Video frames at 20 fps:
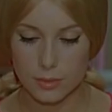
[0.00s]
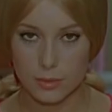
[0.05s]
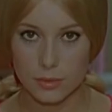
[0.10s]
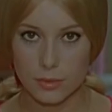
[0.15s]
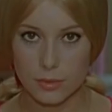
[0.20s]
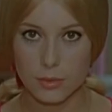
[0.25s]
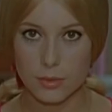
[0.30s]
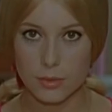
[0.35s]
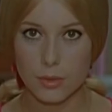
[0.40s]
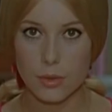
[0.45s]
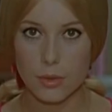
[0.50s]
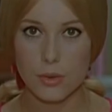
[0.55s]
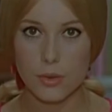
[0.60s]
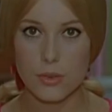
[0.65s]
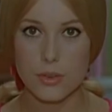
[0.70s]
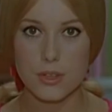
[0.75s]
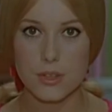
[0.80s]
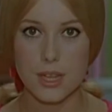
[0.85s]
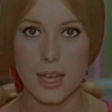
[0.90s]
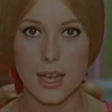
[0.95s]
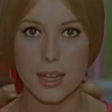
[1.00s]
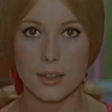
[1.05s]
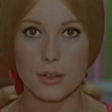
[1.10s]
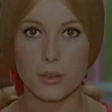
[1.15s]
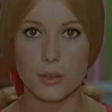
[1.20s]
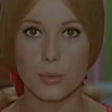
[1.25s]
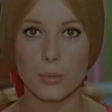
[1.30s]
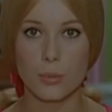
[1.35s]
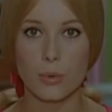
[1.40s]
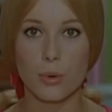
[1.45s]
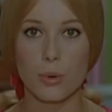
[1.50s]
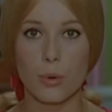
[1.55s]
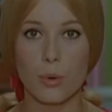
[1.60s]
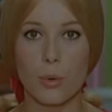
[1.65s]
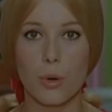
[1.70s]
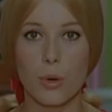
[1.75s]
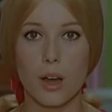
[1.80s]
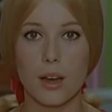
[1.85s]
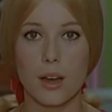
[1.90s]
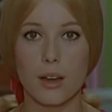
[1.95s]
Vous êtes mon
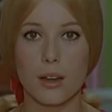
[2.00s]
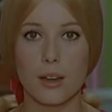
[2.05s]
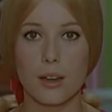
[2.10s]
roi.